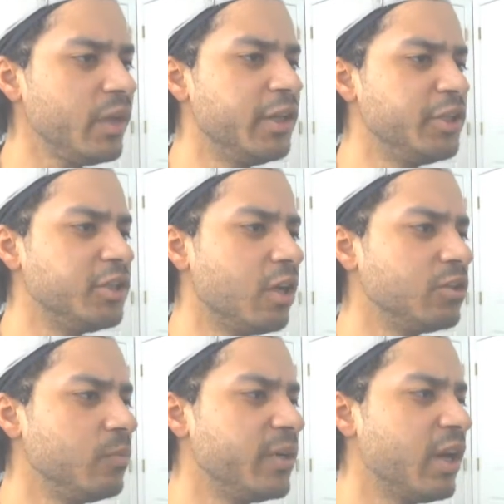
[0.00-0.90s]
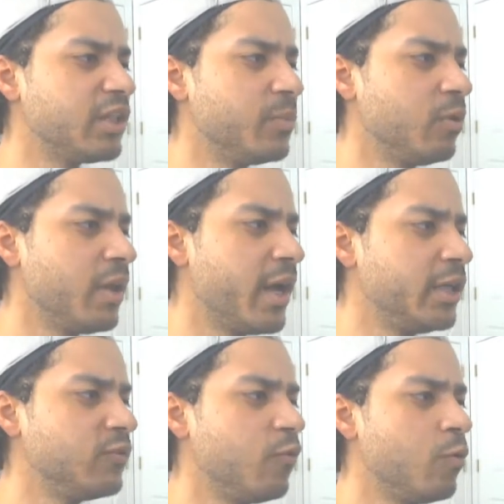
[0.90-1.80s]
And she's also been
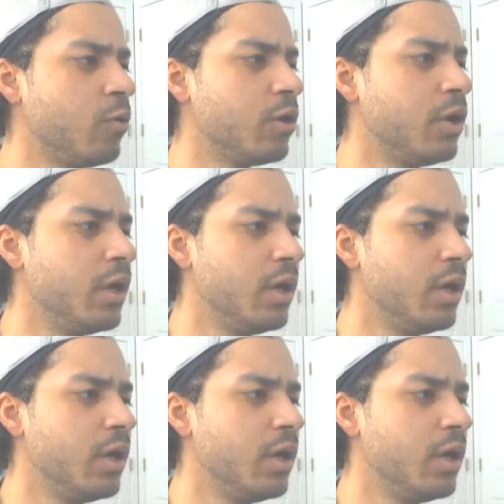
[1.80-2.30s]
hospitalized for